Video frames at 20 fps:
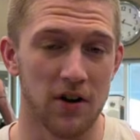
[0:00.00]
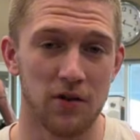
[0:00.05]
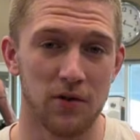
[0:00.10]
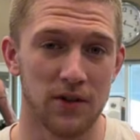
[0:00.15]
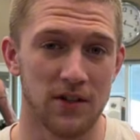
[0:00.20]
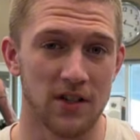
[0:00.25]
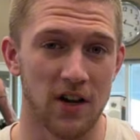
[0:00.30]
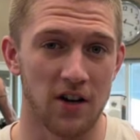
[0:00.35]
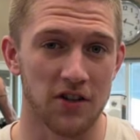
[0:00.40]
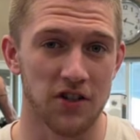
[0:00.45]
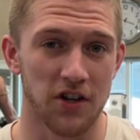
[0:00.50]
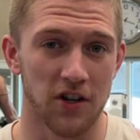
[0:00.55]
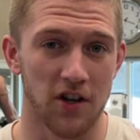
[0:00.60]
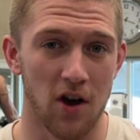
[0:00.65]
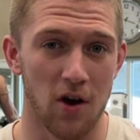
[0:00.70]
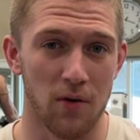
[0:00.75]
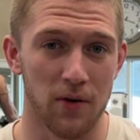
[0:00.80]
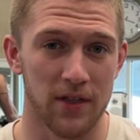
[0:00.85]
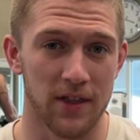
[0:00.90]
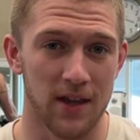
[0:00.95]
gonna do a touch and
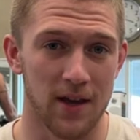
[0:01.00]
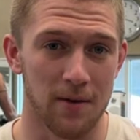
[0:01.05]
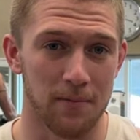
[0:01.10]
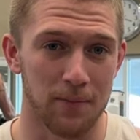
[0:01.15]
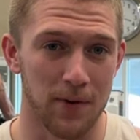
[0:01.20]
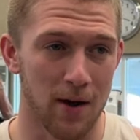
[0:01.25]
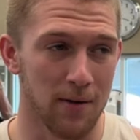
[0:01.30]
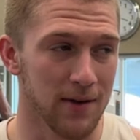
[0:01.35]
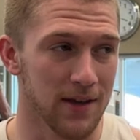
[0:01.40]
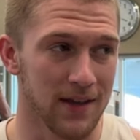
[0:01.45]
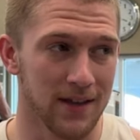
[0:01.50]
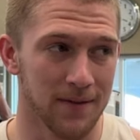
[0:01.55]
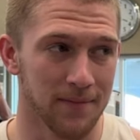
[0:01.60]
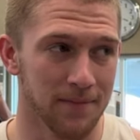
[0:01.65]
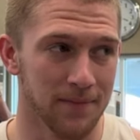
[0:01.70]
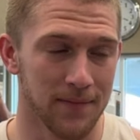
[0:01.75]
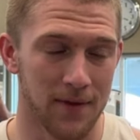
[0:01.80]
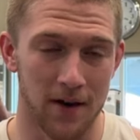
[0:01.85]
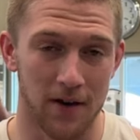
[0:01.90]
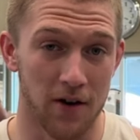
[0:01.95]
go with it. Probably, I
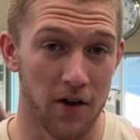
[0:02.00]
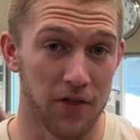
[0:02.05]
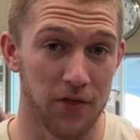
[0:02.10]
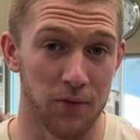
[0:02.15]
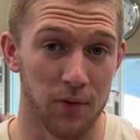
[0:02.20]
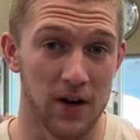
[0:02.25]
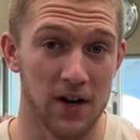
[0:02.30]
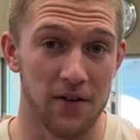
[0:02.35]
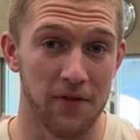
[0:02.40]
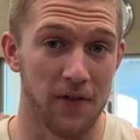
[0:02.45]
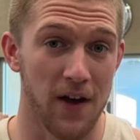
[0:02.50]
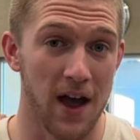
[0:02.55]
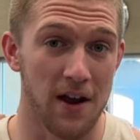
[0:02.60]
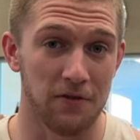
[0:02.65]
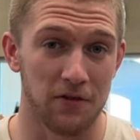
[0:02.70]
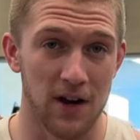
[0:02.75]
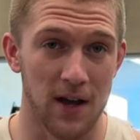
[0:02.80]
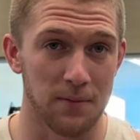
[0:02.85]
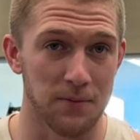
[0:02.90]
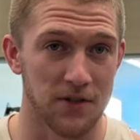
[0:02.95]
don't know, 3 to
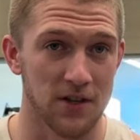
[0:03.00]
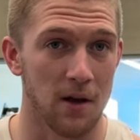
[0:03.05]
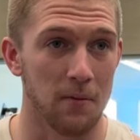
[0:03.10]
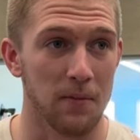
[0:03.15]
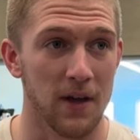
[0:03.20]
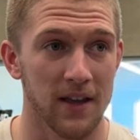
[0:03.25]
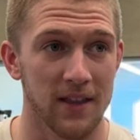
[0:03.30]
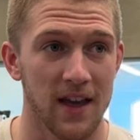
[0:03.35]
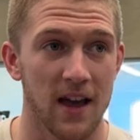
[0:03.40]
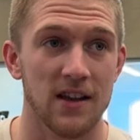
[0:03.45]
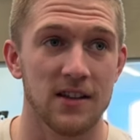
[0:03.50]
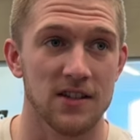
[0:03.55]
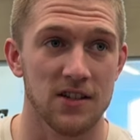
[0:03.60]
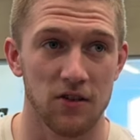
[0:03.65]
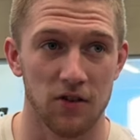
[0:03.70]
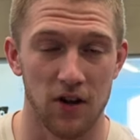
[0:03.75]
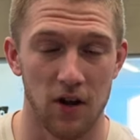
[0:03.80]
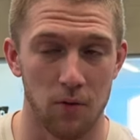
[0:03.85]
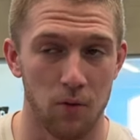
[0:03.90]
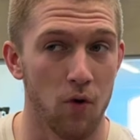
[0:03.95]
5 reps, something like that.
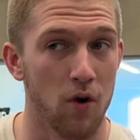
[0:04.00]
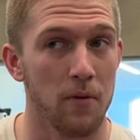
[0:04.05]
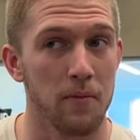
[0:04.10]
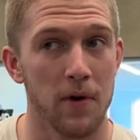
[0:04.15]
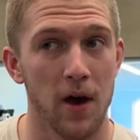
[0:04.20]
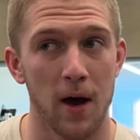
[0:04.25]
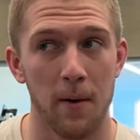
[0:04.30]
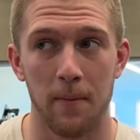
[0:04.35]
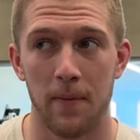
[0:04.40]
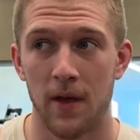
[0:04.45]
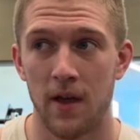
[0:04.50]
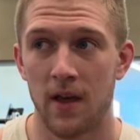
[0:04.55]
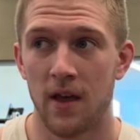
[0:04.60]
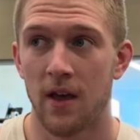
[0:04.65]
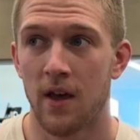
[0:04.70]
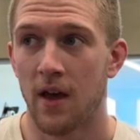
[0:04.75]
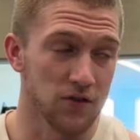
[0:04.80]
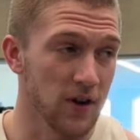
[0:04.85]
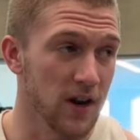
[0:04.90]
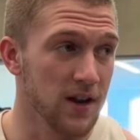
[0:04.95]
Still getting warmed up.
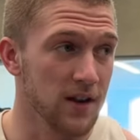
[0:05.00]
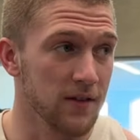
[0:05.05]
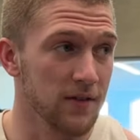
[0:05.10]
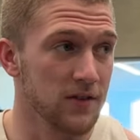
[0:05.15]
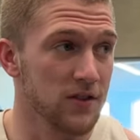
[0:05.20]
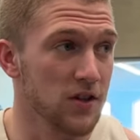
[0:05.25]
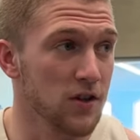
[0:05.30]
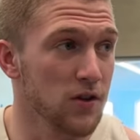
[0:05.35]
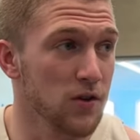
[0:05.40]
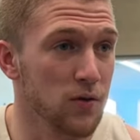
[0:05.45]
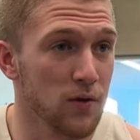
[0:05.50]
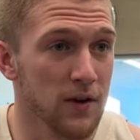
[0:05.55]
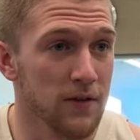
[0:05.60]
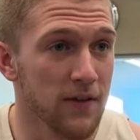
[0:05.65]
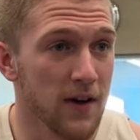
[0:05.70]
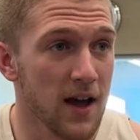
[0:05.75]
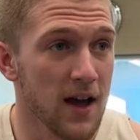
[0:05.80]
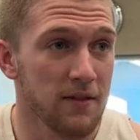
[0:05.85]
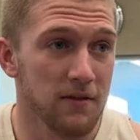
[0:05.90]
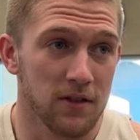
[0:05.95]
Straight,
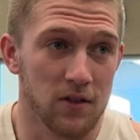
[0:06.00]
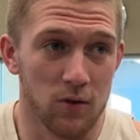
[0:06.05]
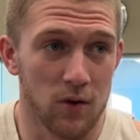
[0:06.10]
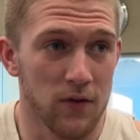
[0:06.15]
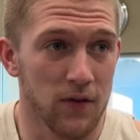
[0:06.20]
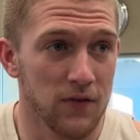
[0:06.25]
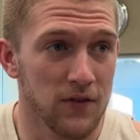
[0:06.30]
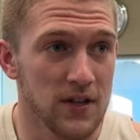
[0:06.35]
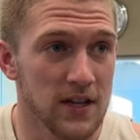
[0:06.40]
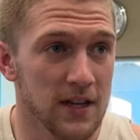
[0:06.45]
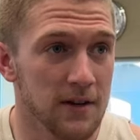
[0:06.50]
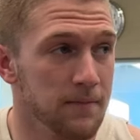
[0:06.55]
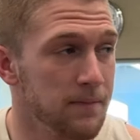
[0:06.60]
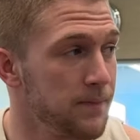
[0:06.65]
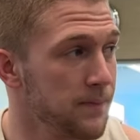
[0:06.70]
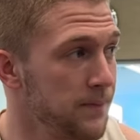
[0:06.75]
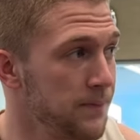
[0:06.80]
225 to 315.